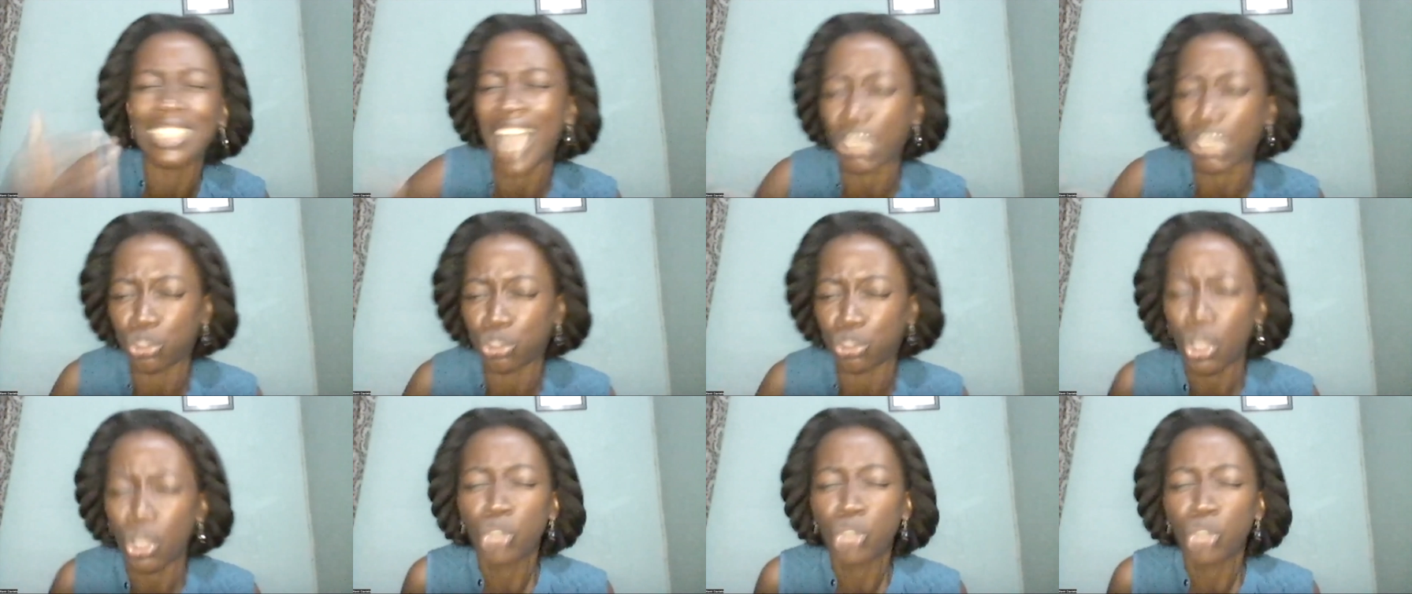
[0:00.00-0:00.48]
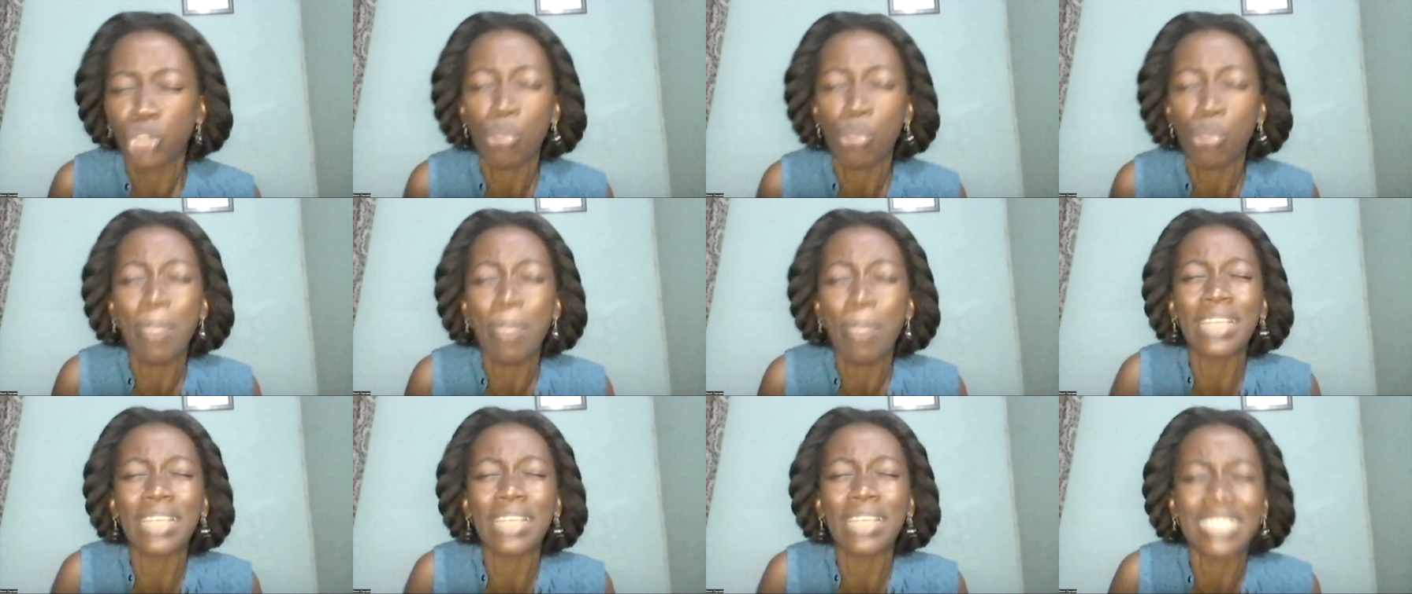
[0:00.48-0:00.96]
action,
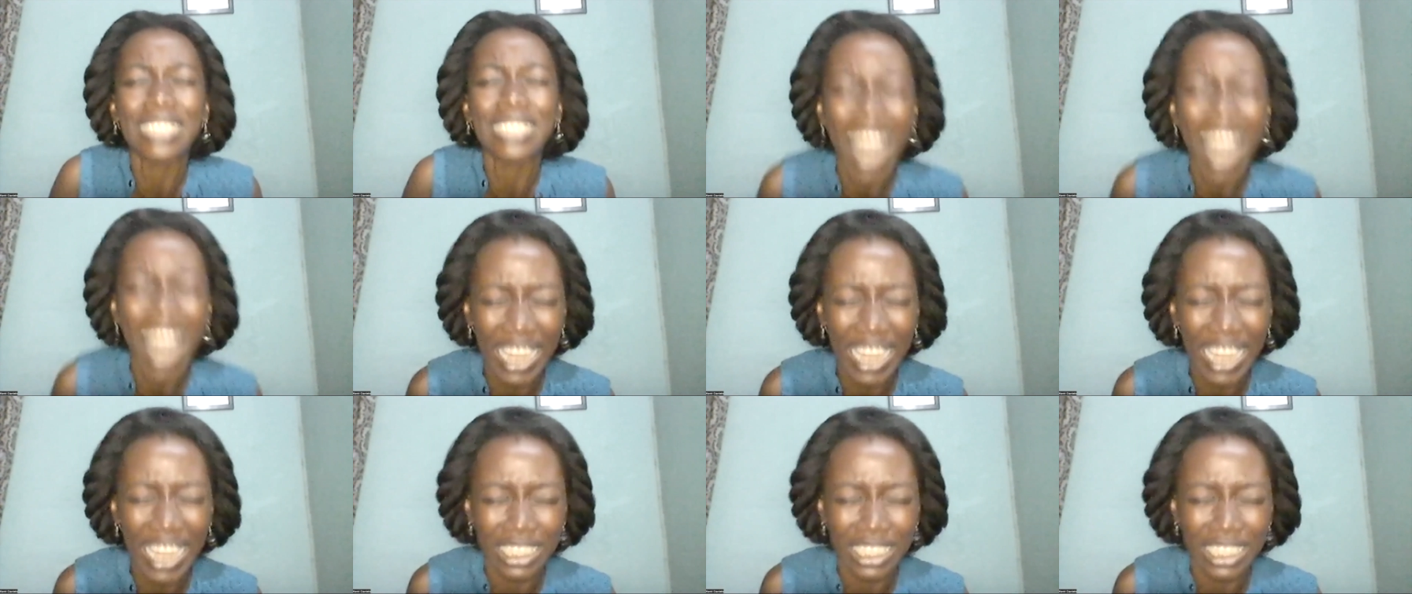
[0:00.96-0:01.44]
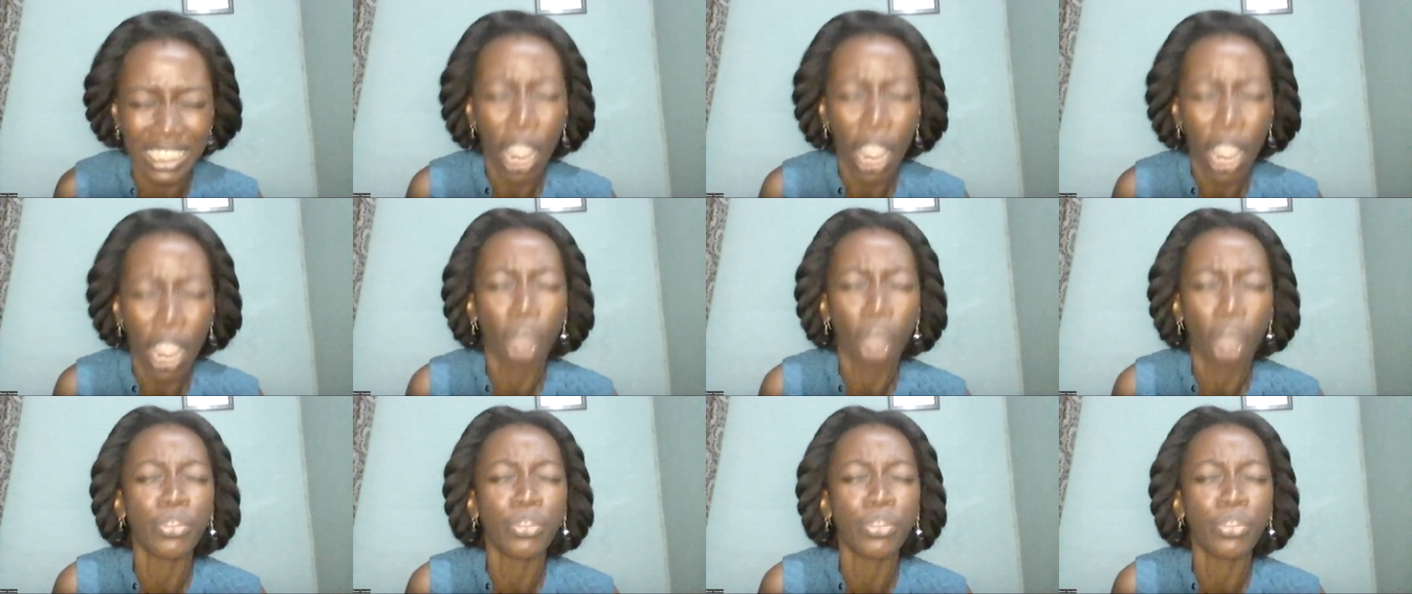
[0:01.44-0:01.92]
to
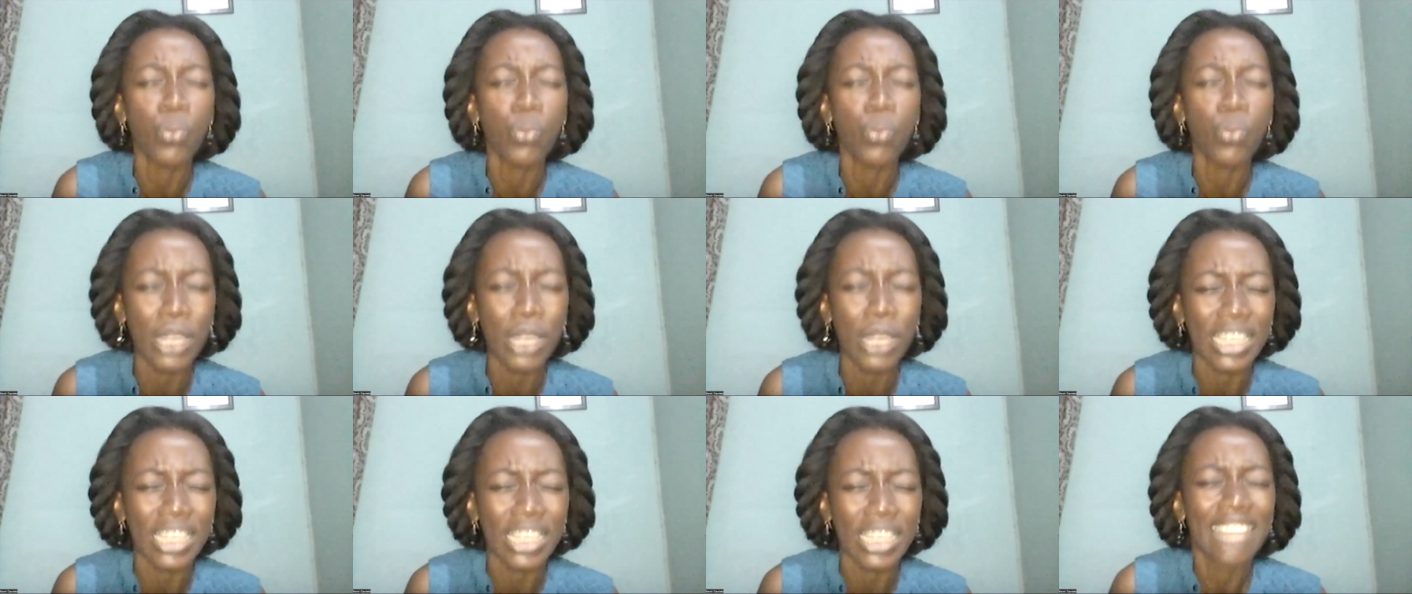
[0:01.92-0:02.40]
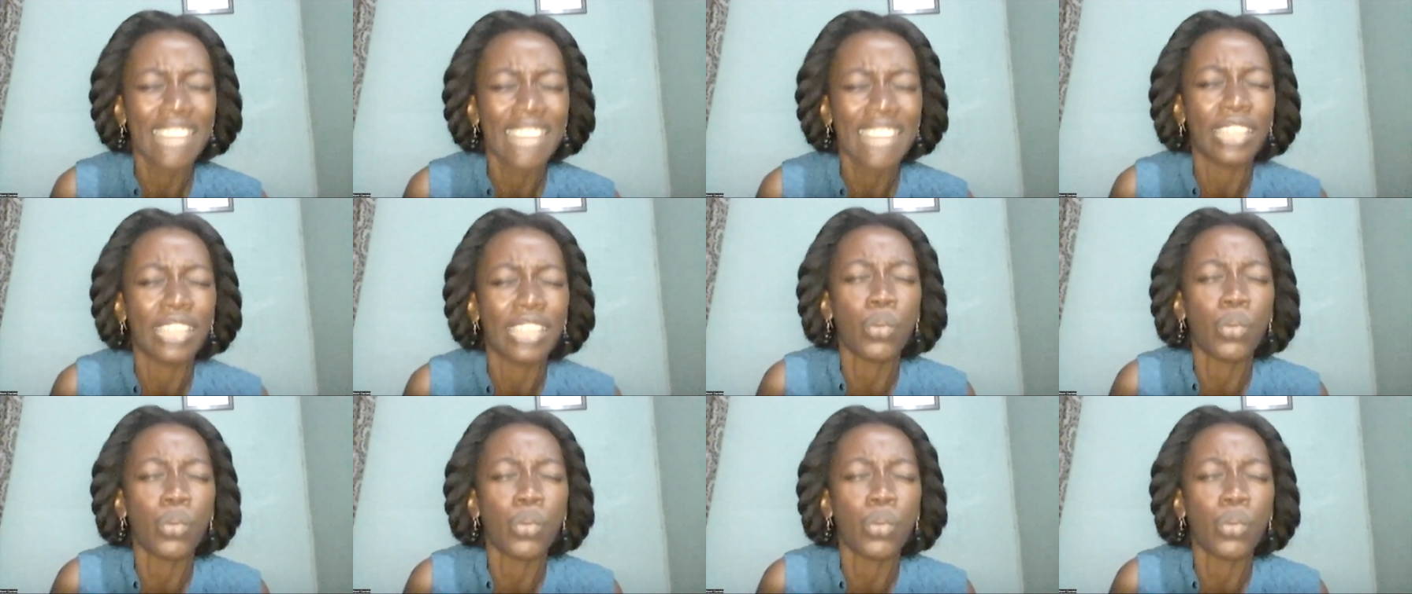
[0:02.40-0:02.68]
meditate on the word,